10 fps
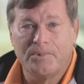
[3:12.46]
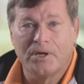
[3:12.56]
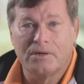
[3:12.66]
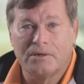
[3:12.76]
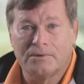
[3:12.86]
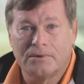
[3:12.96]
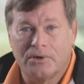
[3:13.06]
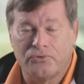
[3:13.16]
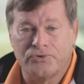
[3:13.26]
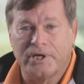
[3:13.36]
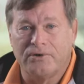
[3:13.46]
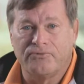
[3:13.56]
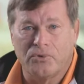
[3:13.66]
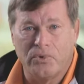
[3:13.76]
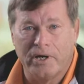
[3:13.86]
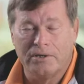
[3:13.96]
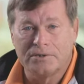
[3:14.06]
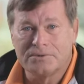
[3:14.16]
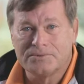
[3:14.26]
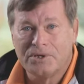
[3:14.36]
to make a, a, crusade for
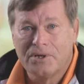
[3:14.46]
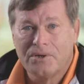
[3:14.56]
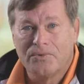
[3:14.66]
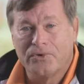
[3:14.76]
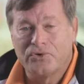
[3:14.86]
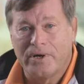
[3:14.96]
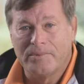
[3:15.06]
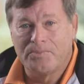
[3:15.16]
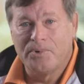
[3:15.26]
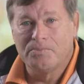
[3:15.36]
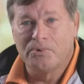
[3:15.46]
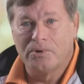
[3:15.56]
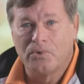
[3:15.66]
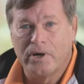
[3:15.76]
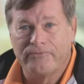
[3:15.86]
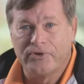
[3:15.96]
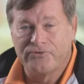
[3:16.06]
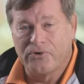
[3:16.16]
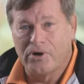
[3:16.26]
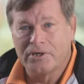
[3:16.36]
awareness. We're trying to make people aware of
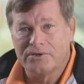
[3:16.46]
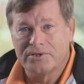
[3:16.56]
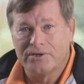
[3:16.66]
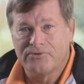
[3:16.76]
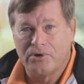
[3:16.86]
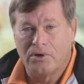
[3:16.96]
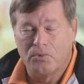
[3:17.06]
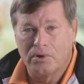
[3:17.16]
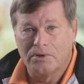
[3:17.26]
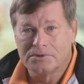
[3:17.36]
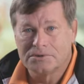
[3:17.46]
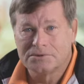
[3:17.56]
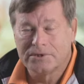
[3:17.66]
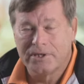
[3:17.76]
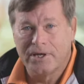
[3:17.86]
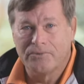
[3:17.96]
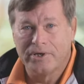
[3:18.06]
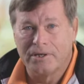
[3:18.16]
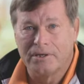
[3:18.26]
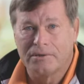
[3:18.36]
this darkness that's in our world that we
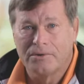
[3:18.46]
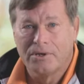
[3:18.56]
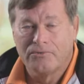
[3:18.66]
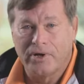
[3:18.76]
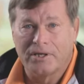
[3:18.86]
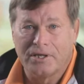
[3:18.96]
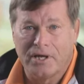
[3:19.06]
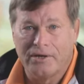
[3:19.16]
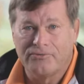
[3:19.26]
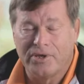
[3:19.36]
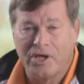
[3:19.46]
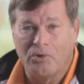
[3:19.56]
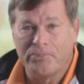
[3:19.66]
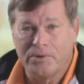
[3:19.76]
can recognize and help